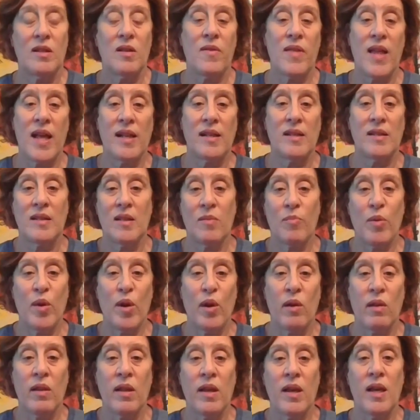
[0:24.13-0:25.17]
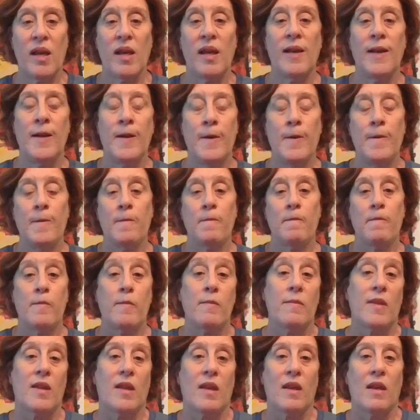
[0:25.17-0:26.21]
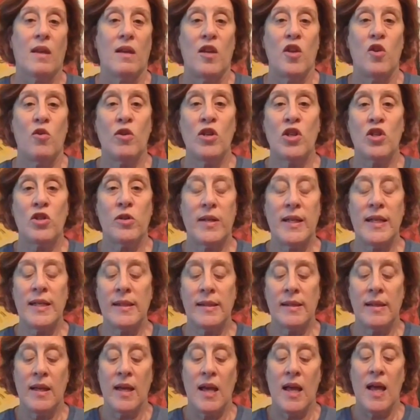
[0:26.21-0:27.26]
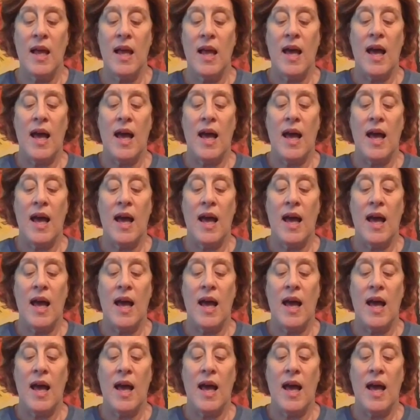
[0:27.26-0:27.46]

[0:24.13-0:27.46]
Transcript: So that's purely your choice.